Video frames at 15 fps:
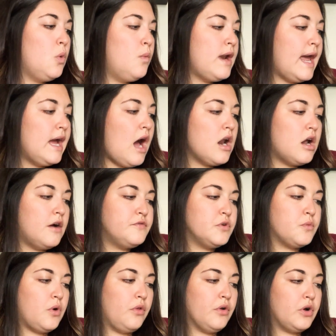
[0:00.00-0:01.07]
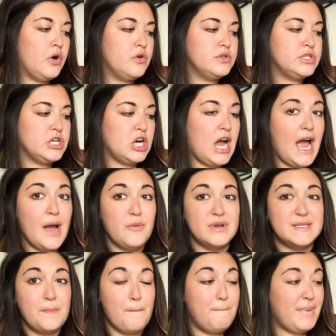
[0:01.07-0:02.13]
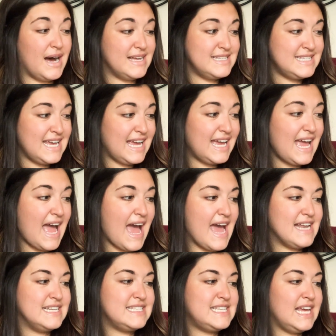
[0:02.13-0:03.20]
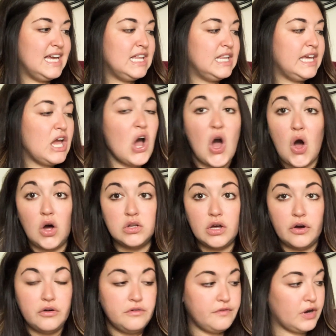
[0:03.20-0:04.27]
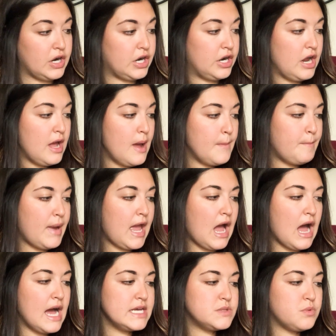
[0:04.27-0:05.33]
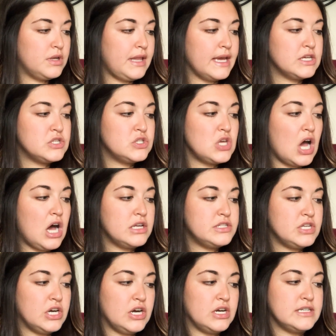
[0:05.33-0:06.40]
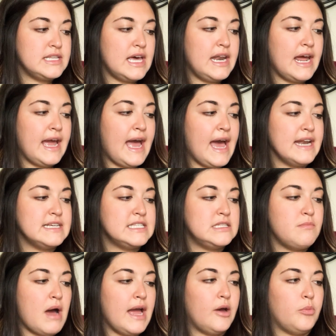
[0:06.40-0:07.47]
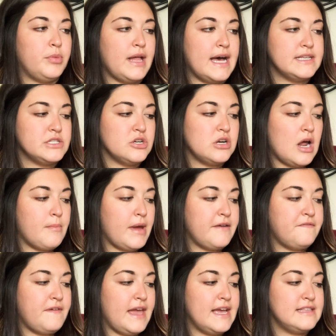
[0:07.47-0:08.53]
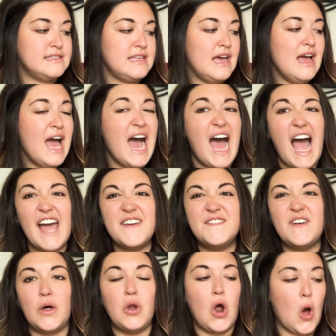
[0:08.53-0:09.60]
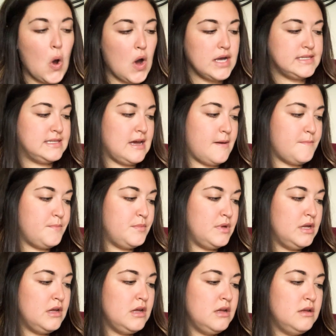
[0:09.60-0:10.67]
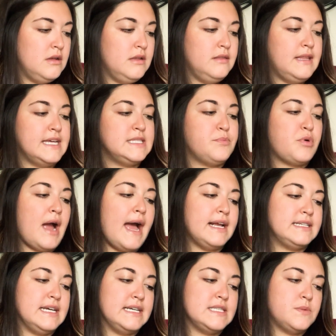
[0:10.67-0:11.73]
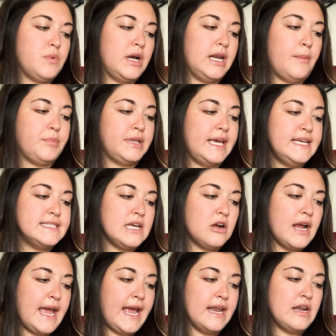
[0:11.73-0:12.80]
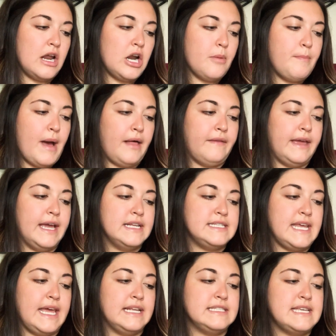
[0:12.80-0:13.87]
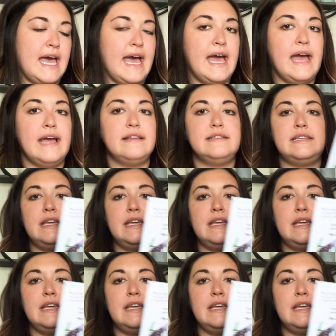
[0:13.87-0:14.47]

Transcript: When I got off the roller coaster, I was buzzing and tingly all over. My eyes were like saucers and I had a smile plastered on my face. I felt awesome. Let's practice. We're going to place our hand on our belly and take 10